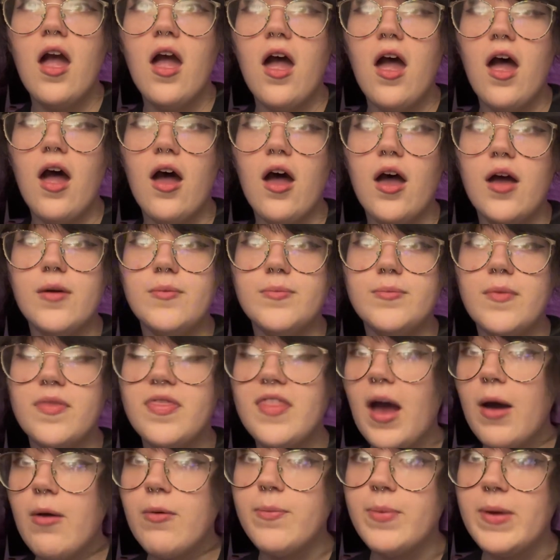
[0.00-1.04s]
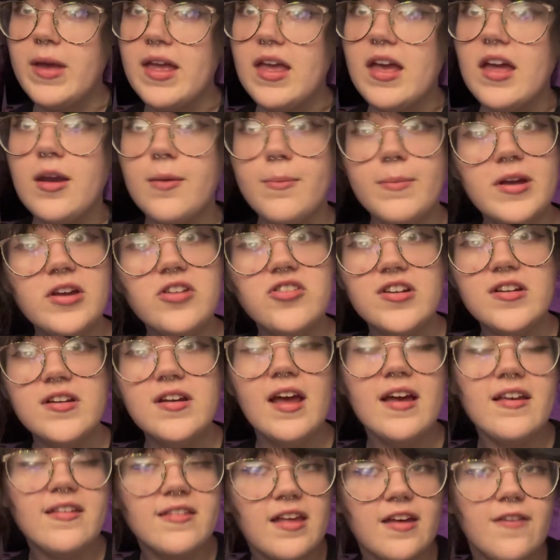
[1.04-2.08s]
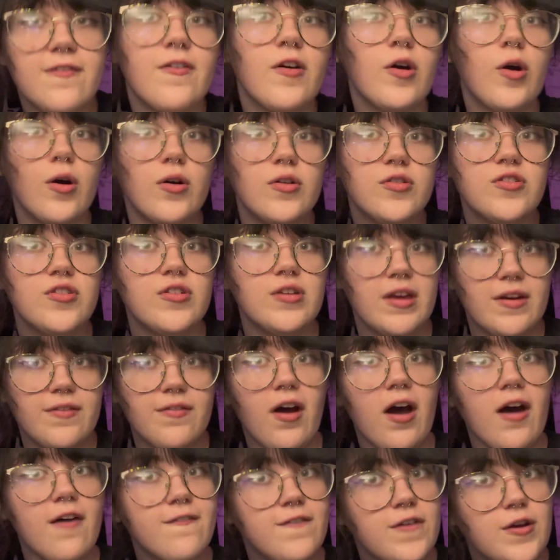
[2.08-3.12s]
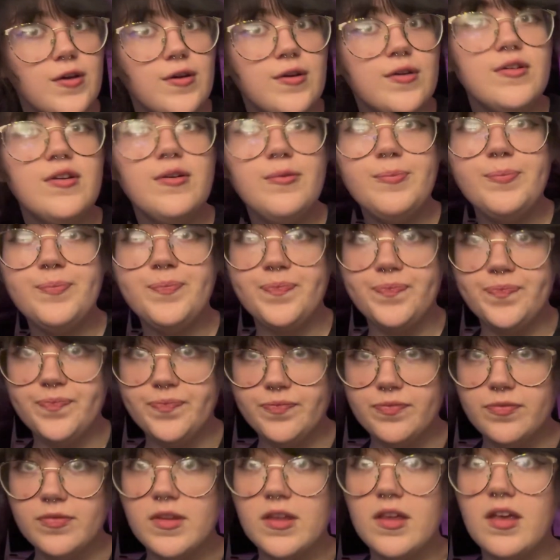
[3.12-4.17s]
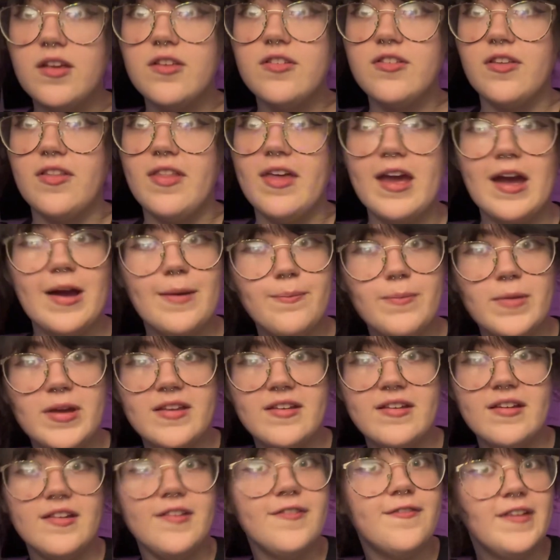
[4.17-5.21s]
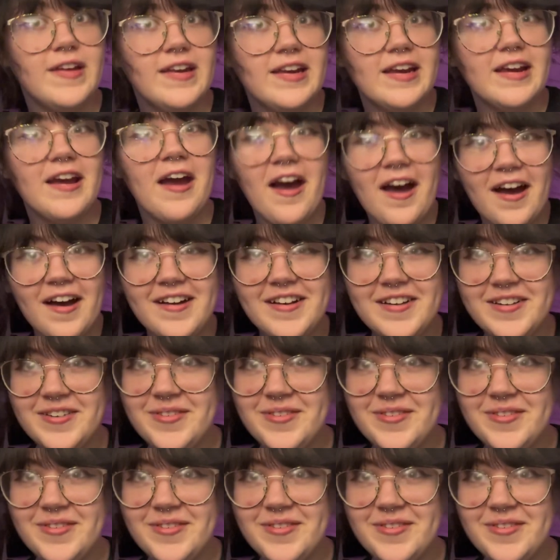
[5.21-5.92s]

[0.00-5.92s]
That would be an omission, as they forgot to give her food, so they omitted feeding her.